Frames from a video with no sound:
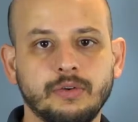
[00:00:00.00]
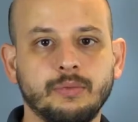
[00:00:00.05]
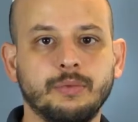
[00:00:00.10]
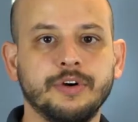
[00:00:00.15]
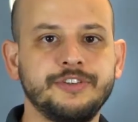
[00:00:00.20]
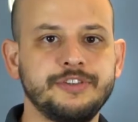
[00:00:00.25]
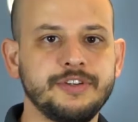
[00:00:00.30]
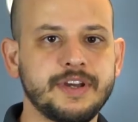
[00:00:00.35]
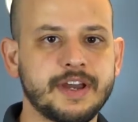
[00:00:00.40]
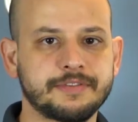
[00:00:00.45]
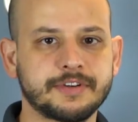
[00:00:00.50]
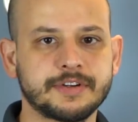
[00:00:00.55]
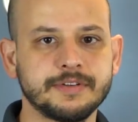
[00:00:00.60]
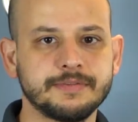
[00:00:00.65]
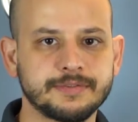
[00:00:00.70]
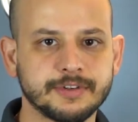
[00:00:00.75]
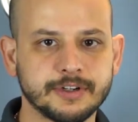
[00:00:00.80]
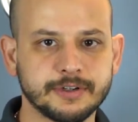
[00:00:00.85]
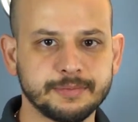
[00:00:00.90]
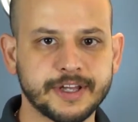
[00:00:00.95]
Once you have
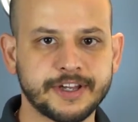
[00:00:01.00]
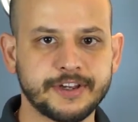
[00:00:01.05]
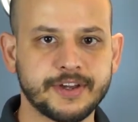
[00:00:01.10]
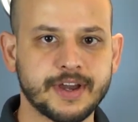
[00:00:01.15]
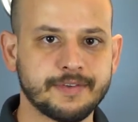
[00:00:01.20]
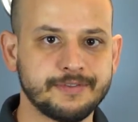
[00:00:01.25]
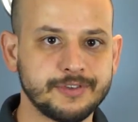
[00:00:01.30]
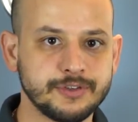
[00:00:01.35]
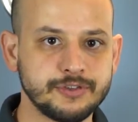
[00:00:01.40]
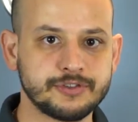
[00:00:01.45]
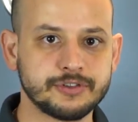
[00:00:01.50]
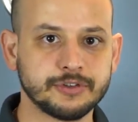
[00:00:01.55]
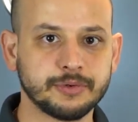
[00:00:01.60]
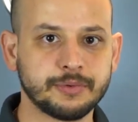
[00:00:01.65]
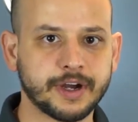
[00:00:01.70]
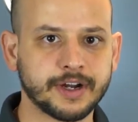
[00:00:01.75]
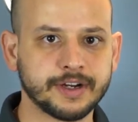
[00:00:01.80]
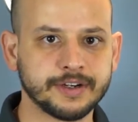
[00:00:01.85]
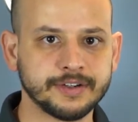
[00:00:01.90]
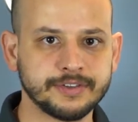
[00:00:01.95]
confirmed that you have neutral
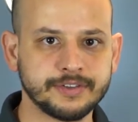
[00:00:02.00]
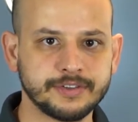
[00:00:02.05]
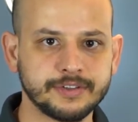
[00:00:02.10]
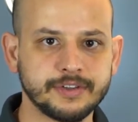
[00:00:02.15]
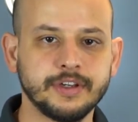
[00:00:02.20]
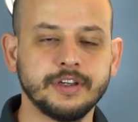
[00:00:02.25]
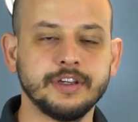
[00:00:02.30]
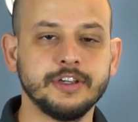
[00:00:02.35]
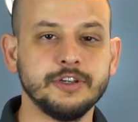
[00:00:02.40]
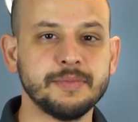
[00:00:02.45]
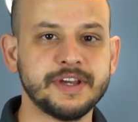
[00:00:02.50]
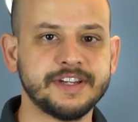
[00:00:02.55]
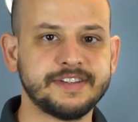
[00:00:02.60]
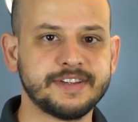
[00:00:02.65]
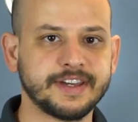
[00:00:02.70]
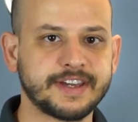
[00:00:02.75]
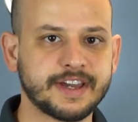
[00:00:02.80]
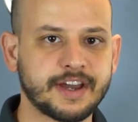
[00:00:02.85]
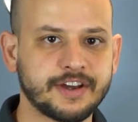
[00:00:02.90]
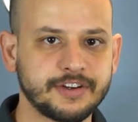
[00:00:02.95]
wires, you may
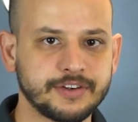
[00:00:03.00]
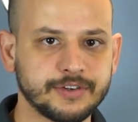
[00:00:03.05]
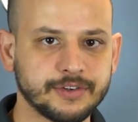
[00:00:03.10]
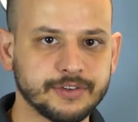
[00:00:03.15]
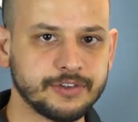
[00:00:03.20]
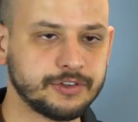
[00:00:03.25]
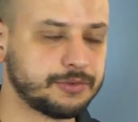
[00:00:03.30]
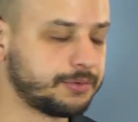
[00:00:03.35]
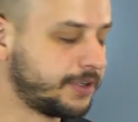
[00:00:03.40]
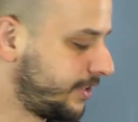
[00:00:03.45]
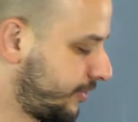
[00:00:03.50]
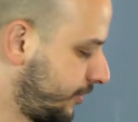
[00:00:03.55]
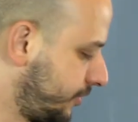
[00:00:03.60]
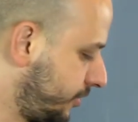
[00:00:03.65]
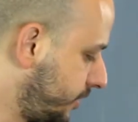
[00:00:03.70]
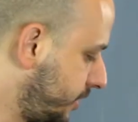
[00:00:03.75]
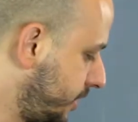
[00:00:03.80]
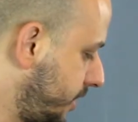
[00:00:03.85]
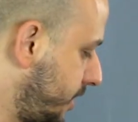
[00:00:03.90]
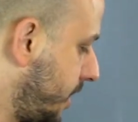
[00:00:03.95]
take out your old
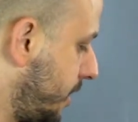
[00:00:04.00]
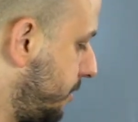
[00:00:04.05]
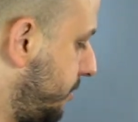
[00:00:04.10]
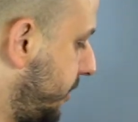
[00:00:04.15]
switch and